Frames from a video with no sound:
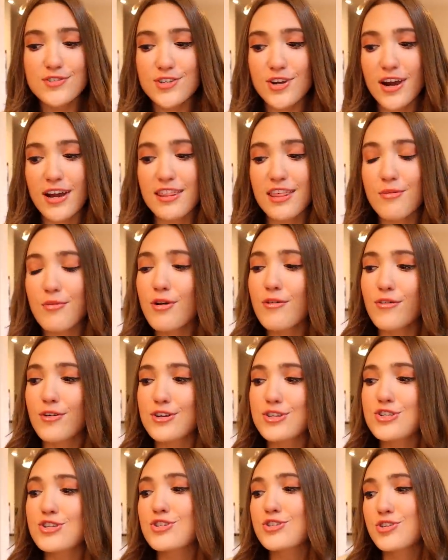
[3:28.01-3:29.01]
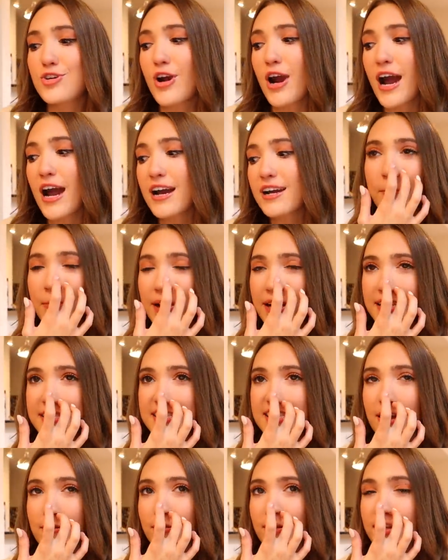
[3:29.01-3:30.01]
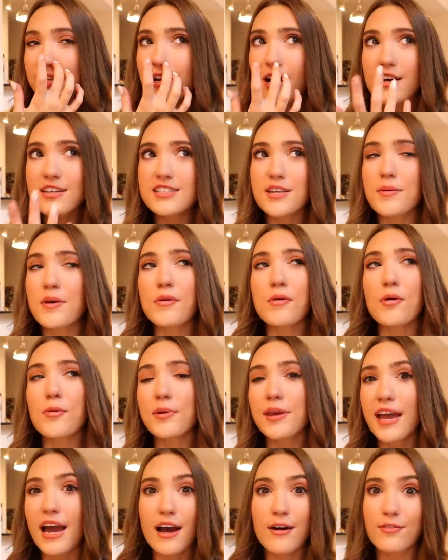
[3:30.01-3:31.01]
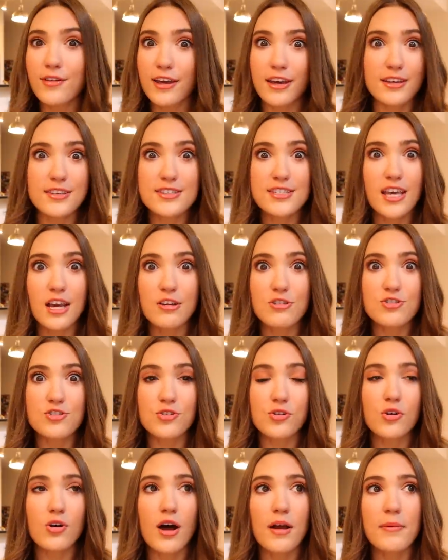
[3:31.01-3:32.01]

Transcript: Sorry, I think my voice just cracked. But it's definitely not something where we have like a schedule.